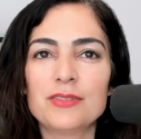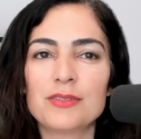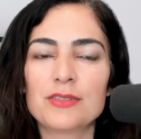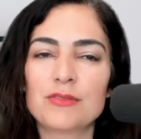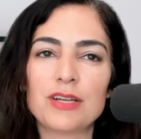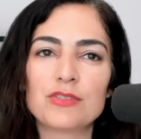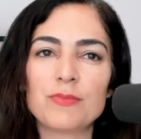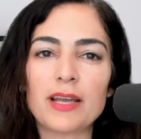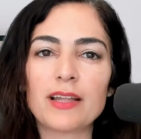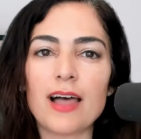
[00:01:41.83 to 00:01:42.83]
to stretch
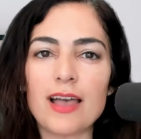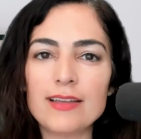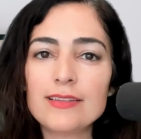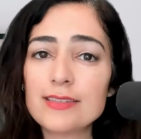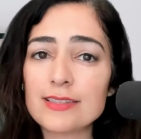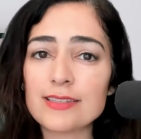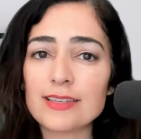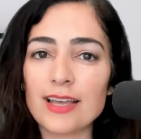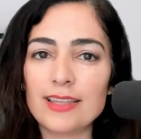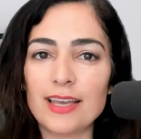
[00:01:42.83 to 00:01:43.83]
my clients
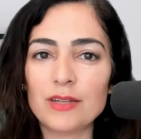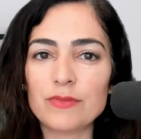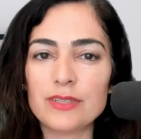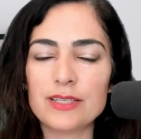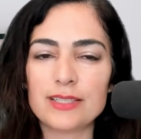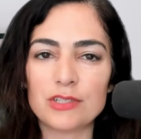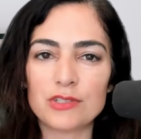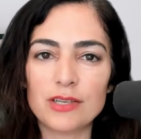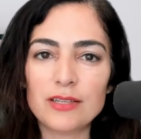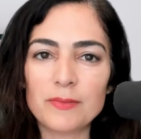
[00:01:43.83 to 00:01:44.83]
at the end of the
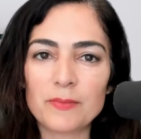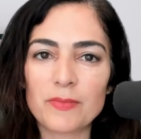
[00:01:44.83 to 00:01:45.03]
session,